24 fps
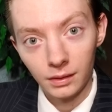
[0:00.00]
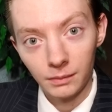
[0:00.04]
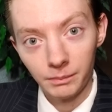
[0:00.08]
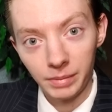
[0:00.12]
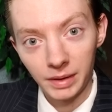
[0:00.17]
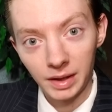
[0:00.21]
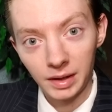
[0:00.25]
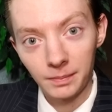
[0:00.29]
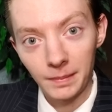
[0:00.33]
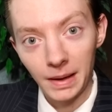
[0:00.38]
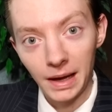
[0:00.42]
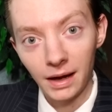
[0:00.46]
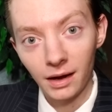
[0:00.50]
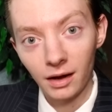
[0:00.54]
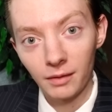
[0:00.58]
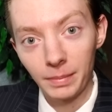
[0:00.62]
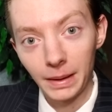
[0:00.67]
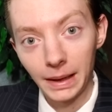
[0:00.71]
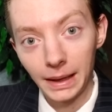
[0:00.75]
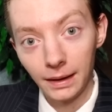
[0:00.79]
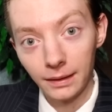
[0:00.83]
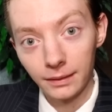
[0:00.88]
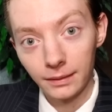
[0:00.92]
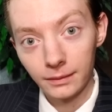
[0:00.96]
Big Mac
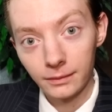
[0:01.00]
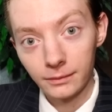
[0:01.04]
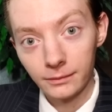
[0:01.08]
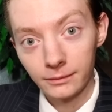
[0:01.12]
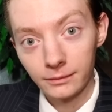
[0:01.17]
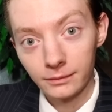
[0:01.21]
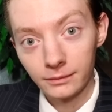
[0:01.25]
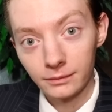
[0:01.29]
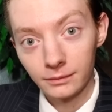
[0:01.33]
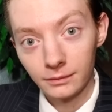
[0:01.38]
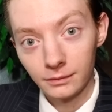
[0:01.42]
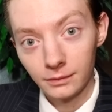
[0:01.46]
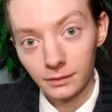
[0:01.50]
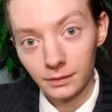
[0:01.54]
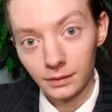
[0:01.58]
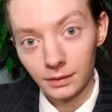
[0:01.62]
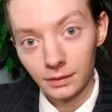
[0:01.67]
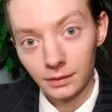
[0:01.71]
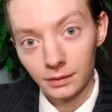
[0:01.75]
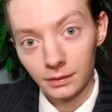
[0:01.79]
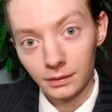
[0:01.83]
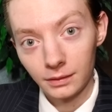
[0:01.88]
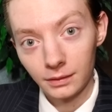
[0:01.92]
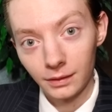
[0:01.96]
bacon
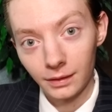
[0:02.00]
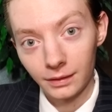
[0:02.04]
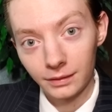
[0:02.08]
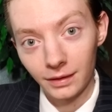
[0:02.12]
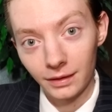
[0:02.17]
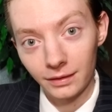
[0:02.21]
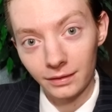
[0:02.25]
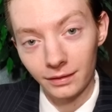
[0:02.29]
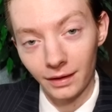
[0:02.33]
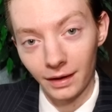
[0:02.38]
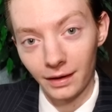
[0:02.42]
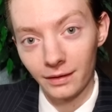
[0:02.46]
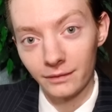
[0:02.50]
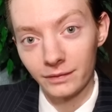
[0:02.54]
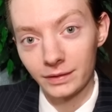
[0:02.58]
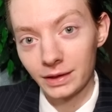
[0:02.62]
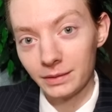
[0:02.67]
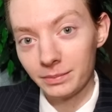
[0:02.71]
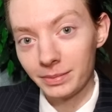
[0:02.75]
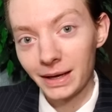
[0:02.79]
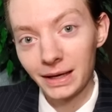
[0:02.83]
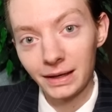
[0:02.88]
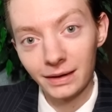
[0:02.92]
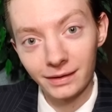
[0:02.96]
that doesn't have any
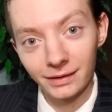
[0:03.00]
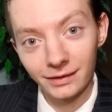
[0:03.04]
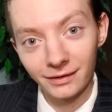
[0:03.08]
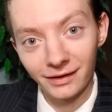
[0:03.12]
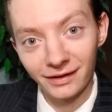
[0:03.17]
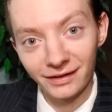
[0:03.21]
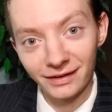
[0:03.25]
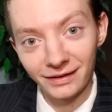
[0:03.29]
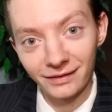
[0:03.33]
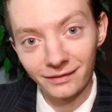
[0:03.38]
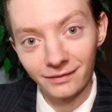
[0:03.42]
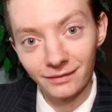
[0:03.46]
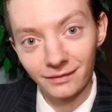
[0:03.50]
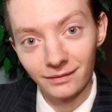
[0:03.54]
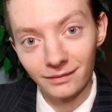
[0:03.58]
bacon on it.